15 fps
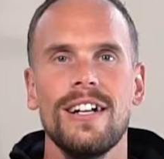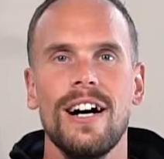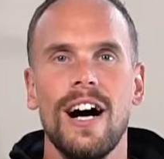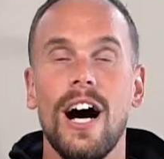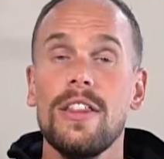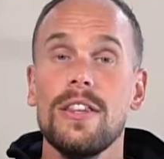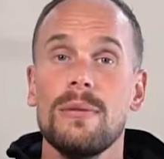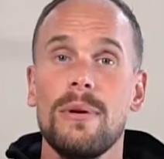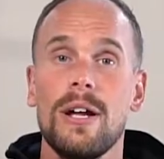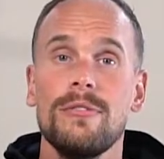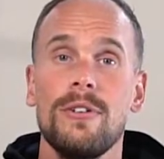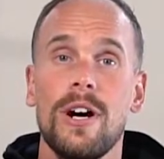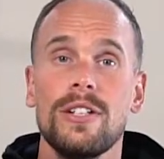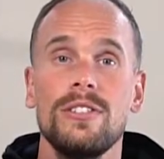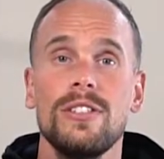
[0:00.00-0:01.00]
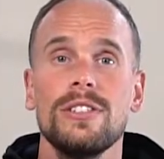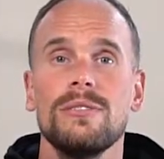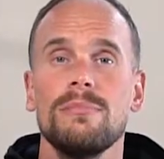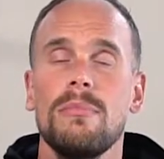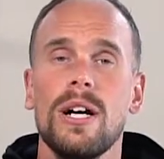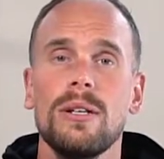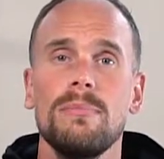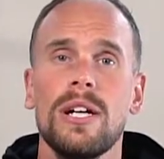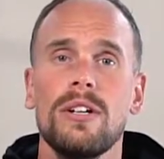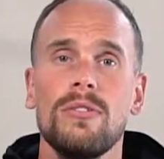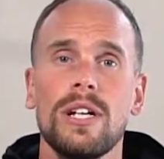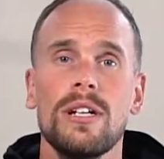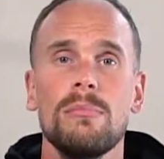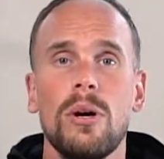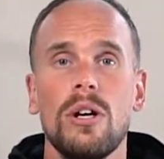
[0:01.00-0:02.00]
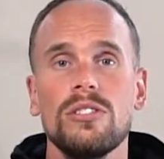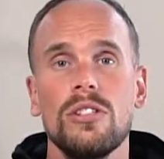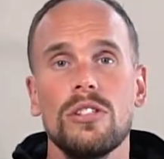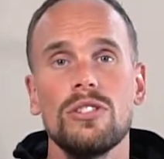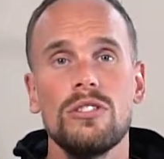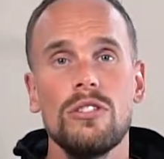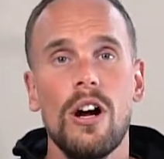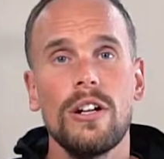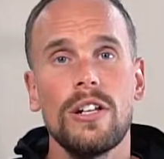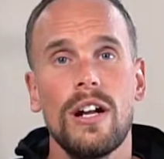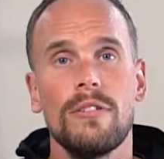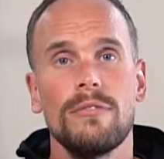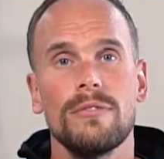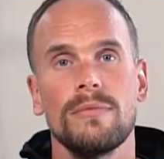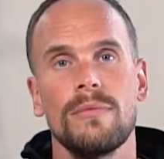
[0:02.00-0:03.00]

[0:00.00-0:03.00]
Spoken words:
Other manufacturers might make wrecking bars that are strong enough,